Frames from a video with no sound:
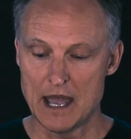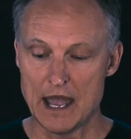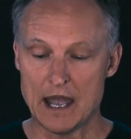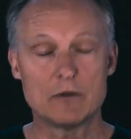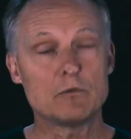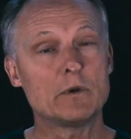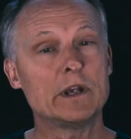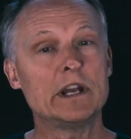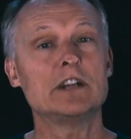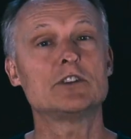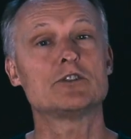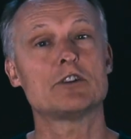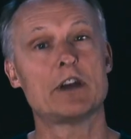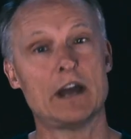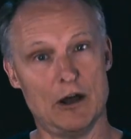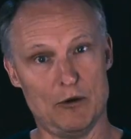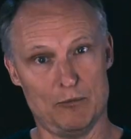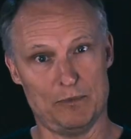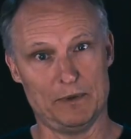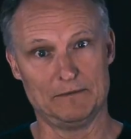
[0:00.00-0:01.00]
And we need your
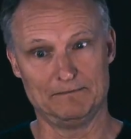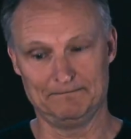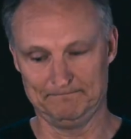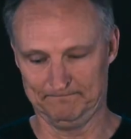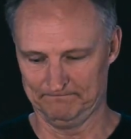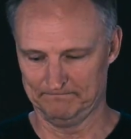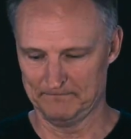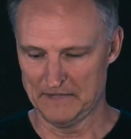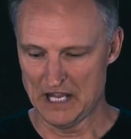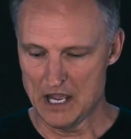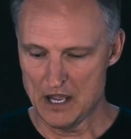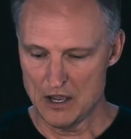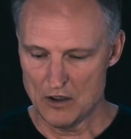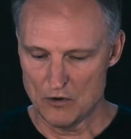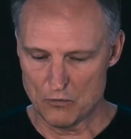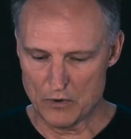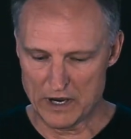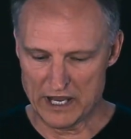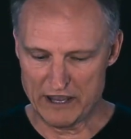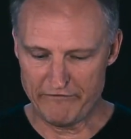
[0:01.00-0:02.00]
help.
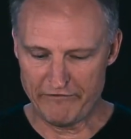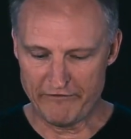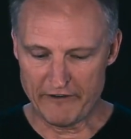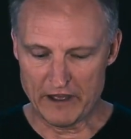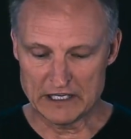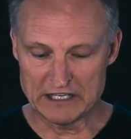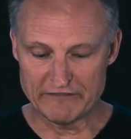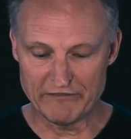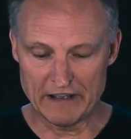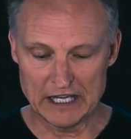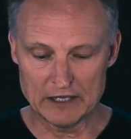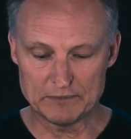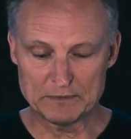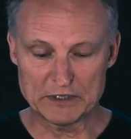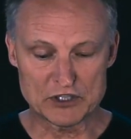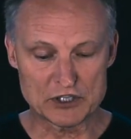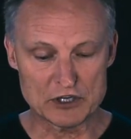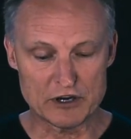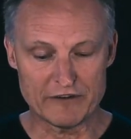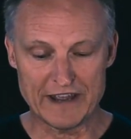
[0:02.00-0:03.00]
We've
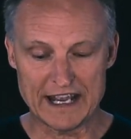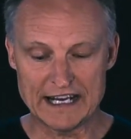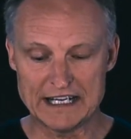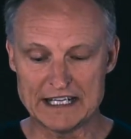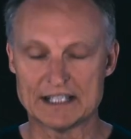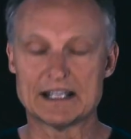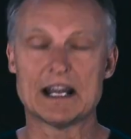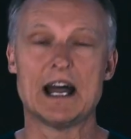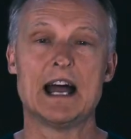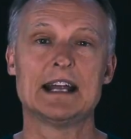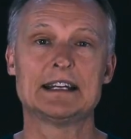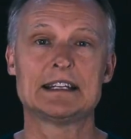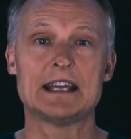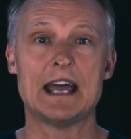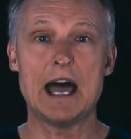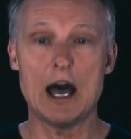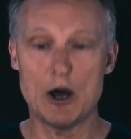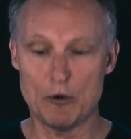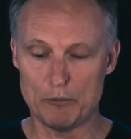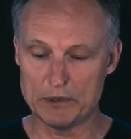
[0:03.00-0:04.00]
developed a survey designed
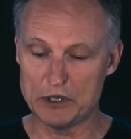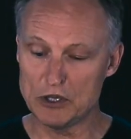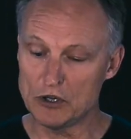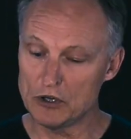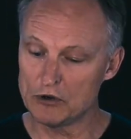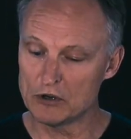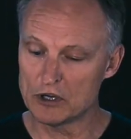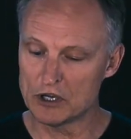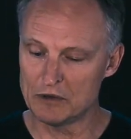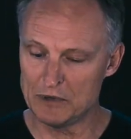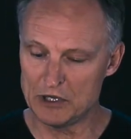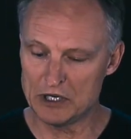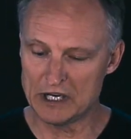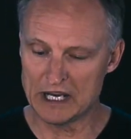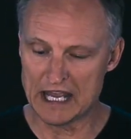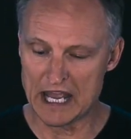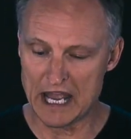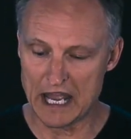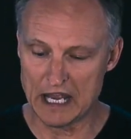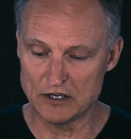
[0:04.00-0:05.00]
to help you
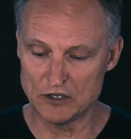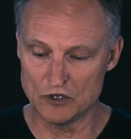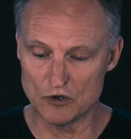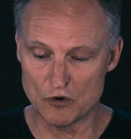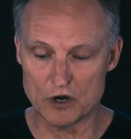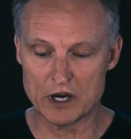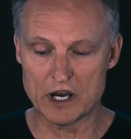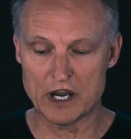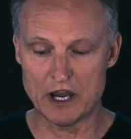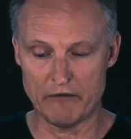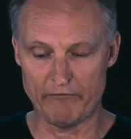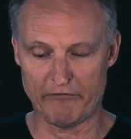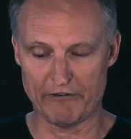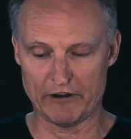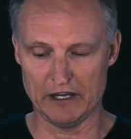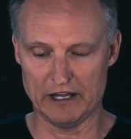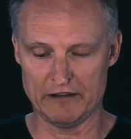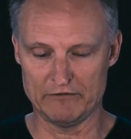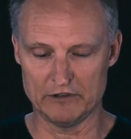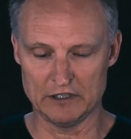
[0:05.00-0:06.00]
communicate your
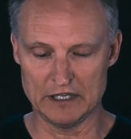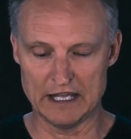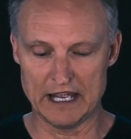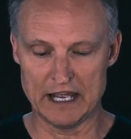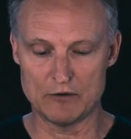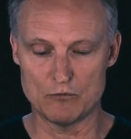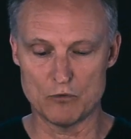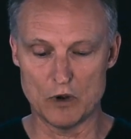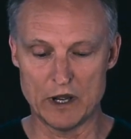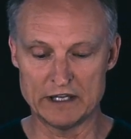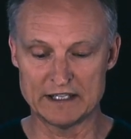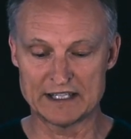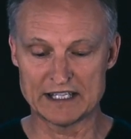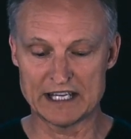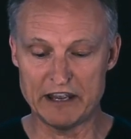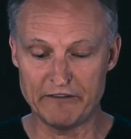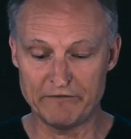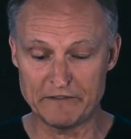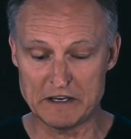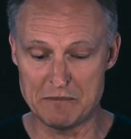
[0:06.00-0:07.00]
comfort level and what
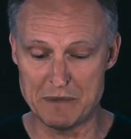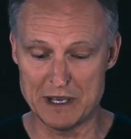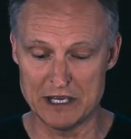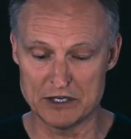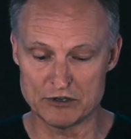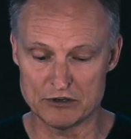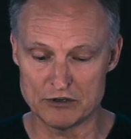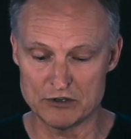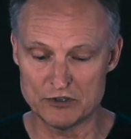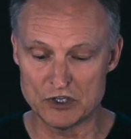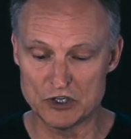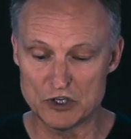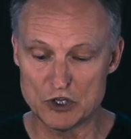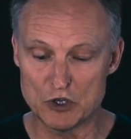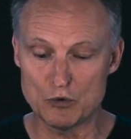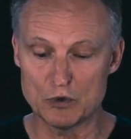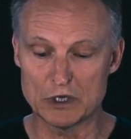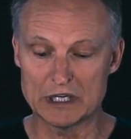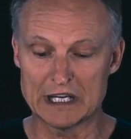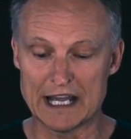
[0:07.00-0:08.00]
safety measures
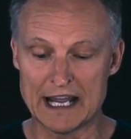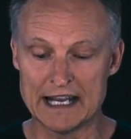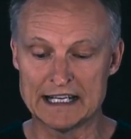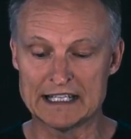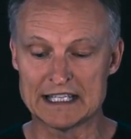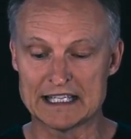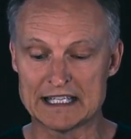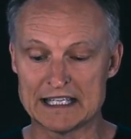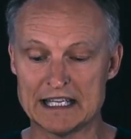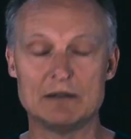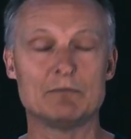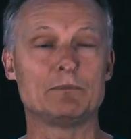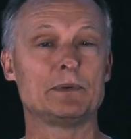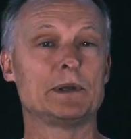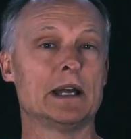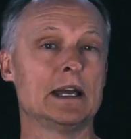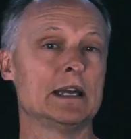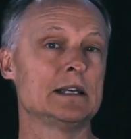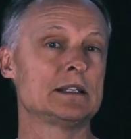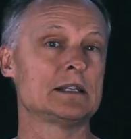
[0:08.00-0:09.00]
you would like to see in
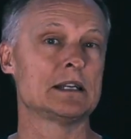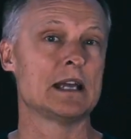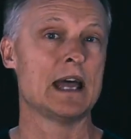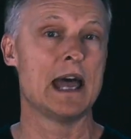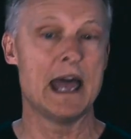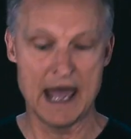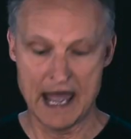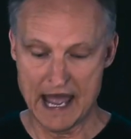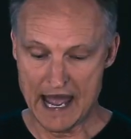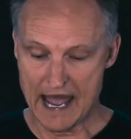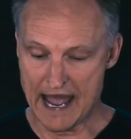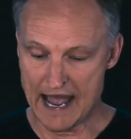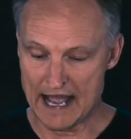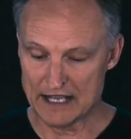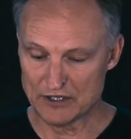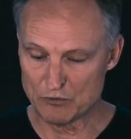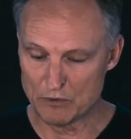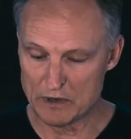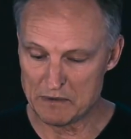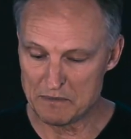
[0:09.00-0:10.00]
place
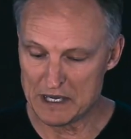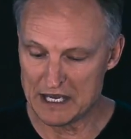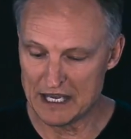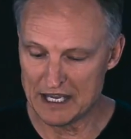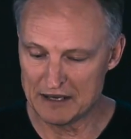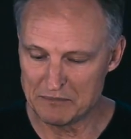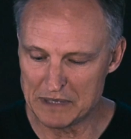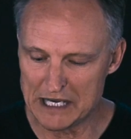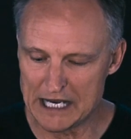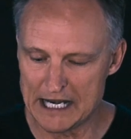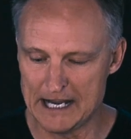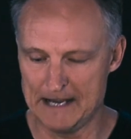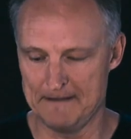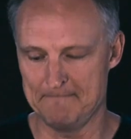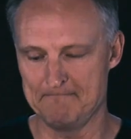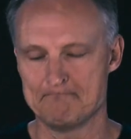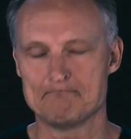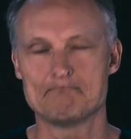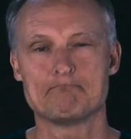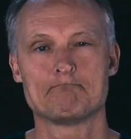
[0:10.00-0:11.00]
as we begin
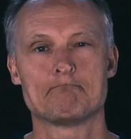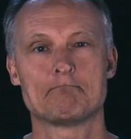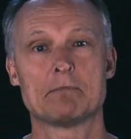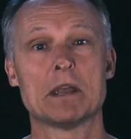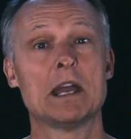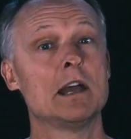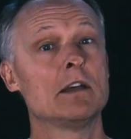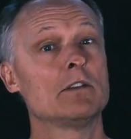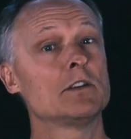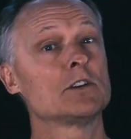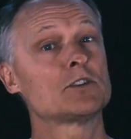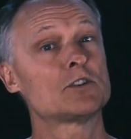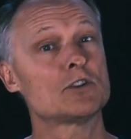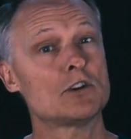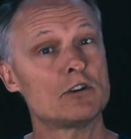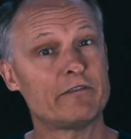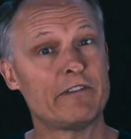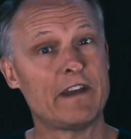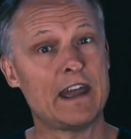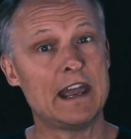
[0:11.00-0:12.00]
meeting. The
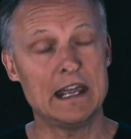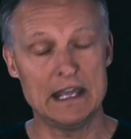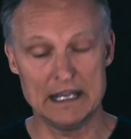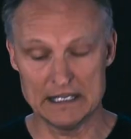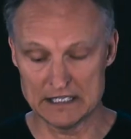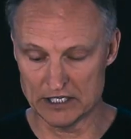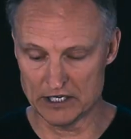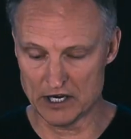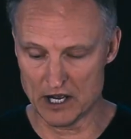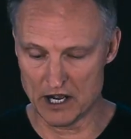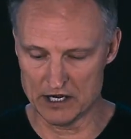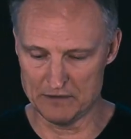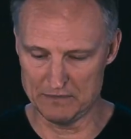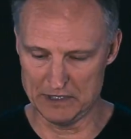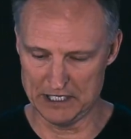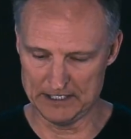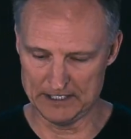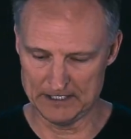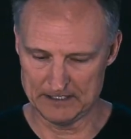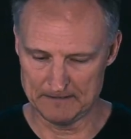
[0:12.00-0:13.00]
survey is
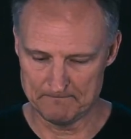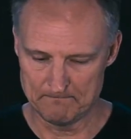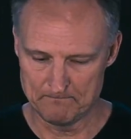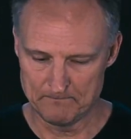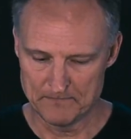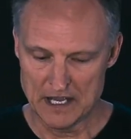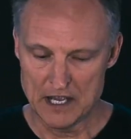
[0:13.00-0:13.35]
anonymous.